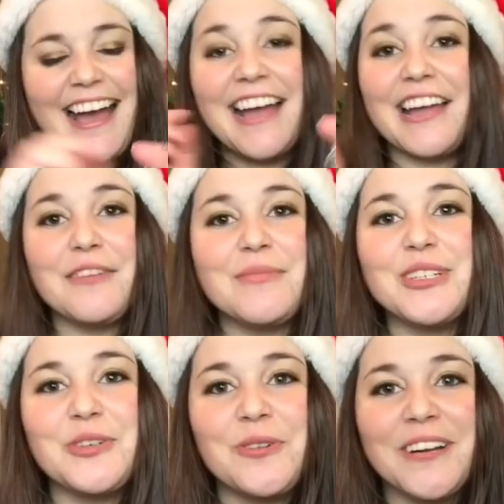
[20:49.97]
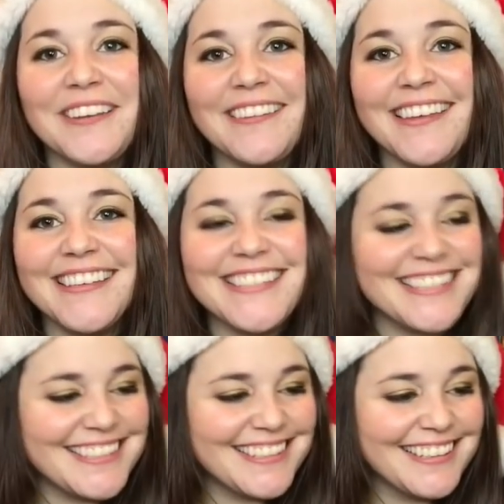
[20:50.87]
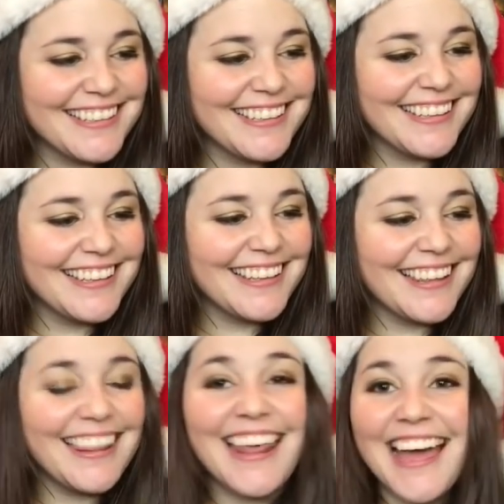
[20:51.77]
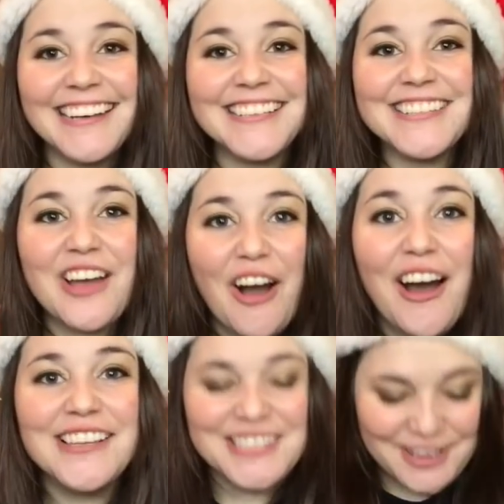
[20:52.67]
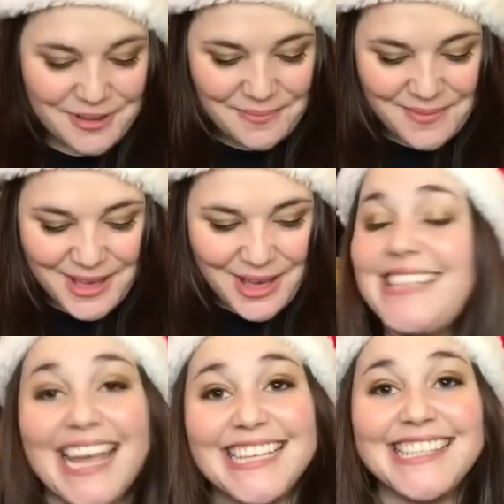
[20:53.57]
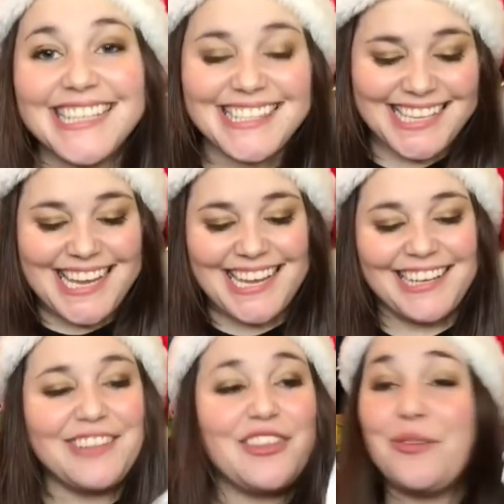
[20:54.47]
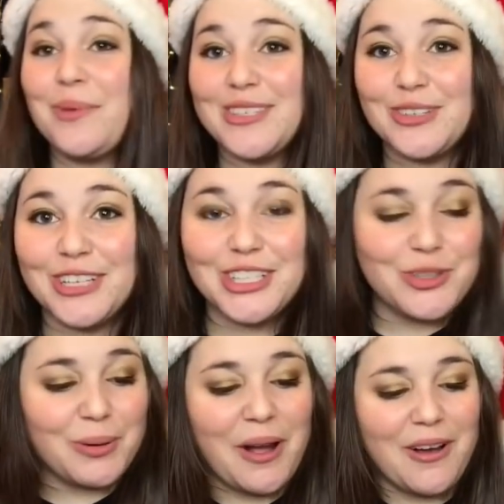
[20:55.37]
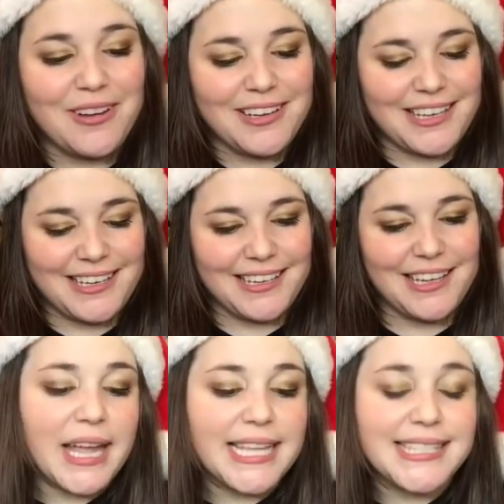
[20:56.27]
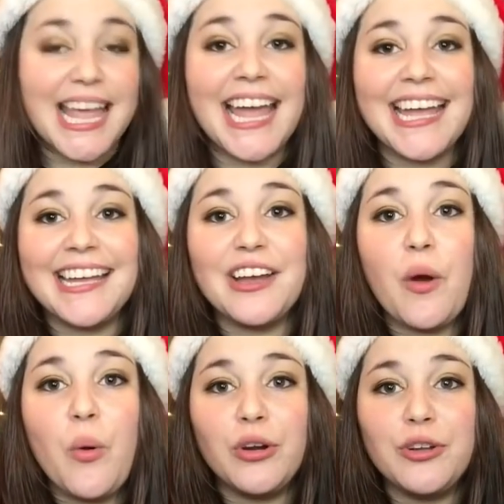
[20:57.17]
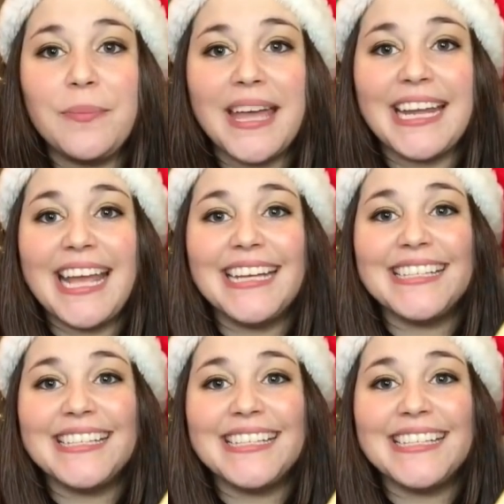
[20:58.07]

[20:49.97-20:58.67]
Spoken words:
I am adoring this. That is awesome. Day 16, the wizarding trunk. It's a ornament and